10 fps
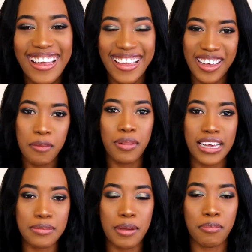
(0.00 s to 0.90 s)
it
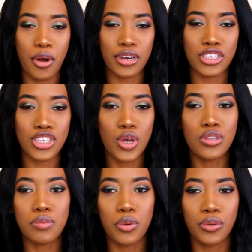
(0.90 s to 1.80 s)
applies my product so
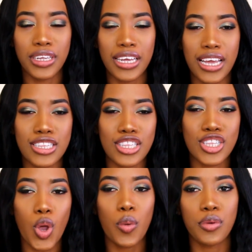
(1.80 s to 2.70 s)
smoothly and
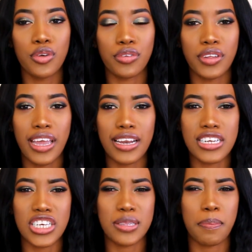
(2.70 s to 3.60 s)
so beautifully, and
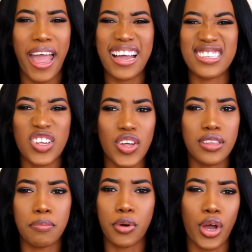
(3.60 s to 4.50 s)
it just packs on
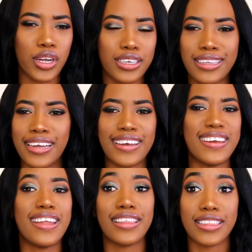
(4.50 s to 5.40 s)
the product like
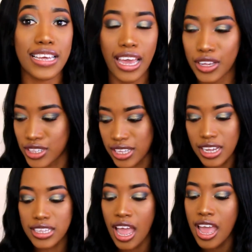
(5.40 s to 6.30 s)
nothing else
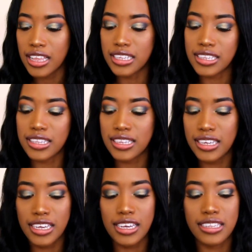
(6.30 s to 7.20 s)
does. This is the
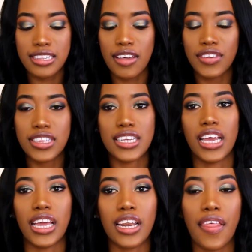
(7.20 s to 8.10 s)

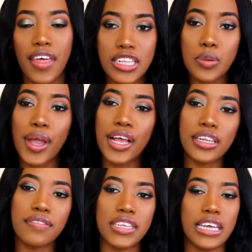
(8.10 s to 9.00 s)
E17. That's why I
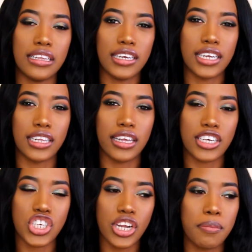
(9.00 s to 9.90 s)
love the Elite
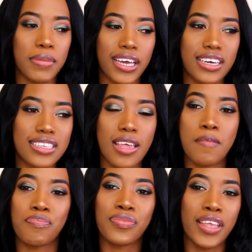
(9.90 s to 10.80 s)
collection, because
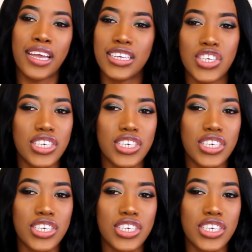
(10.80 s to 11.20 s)
it's